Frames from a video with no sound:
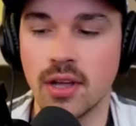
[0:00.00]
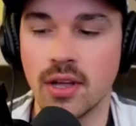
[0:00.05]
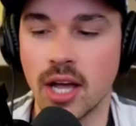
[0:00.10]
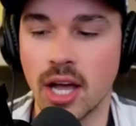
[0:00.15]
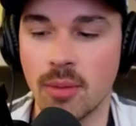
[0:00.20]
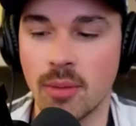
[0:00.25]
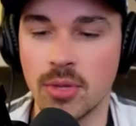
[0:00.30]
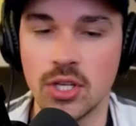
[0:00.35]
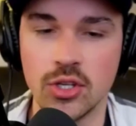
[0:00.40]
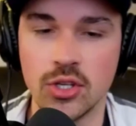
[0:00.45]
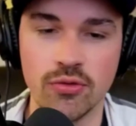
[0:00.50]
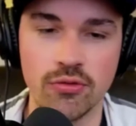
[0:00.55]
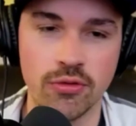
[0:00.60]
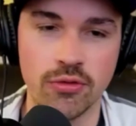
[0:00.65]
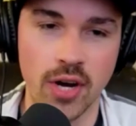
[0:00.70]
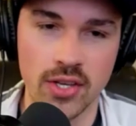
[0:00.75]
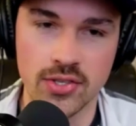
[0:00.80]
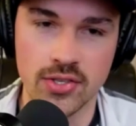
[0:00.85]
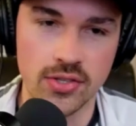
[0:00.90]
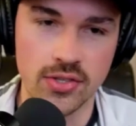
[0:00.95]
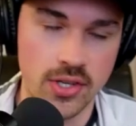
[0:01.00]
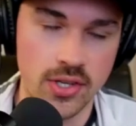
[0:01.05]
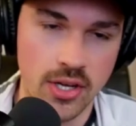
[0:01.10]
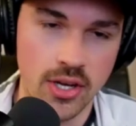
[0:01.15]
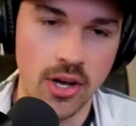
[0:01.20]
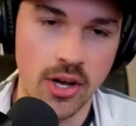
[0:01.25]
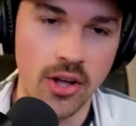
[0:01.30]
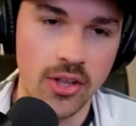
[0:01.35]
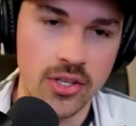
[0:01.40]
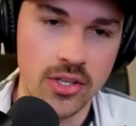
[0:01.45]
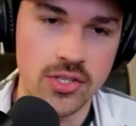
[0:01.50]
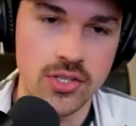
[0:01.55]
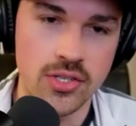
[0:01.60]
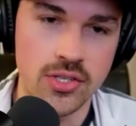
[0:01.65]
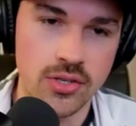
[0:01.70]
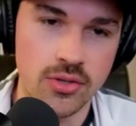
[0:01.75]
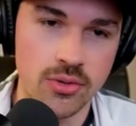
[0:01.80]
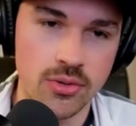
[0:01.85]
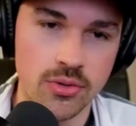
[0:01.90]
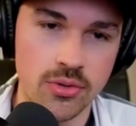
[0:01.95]
I mean, you've wrestled in college
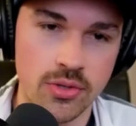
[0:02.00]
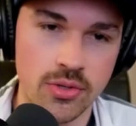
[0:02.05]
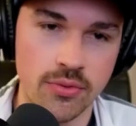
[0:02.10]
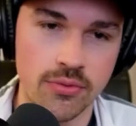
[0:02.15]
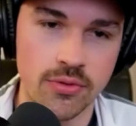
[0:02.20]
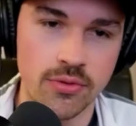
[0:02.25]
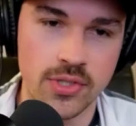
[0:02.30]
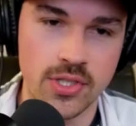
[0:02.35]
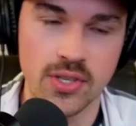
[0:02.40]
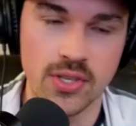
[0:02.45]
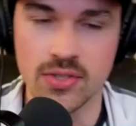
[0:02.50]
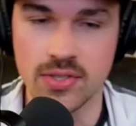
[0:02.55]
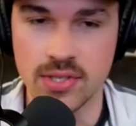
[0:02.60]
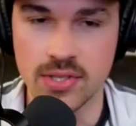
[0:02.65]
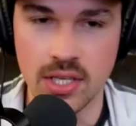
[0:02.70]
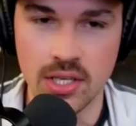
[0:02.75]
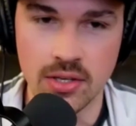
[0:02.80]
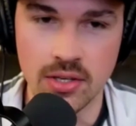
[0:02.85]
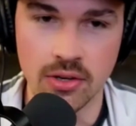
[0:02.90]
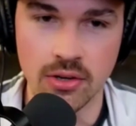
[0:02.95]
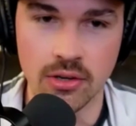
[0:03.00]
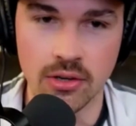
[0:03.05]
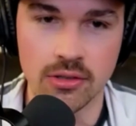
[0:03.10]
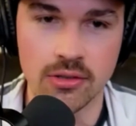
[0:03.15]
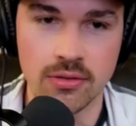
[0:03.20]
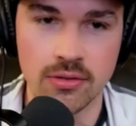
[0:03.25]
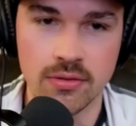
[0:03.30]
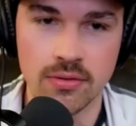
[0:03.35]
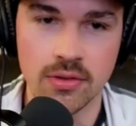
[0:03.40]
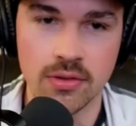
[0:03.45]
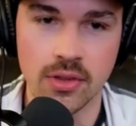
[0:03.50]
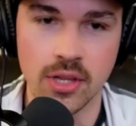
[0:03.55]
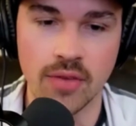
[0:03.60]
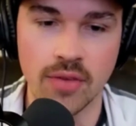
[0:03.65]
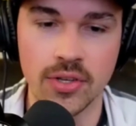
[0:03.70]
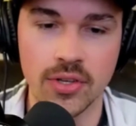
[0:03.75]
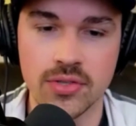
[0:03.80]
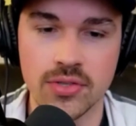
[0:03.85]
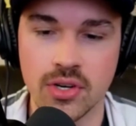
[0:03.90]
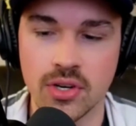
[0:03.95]
too, you've done senior
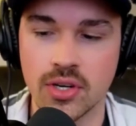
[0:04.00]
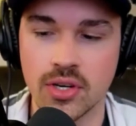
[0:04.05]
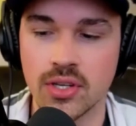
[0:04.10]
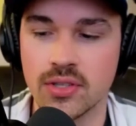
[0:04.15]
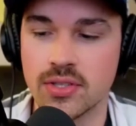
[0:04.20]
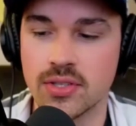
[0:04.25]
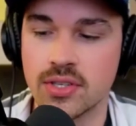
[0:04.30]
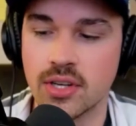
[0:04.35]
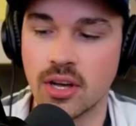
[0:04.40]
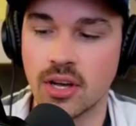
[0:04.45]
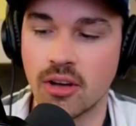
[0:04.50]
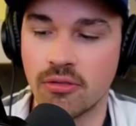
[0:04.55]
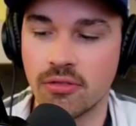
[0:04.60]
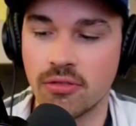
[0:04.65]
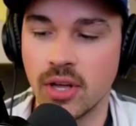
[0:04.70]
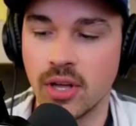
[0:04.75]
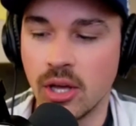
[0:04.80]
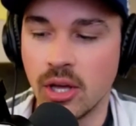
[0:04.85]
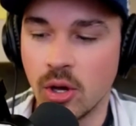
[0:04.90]
level circuit stuff.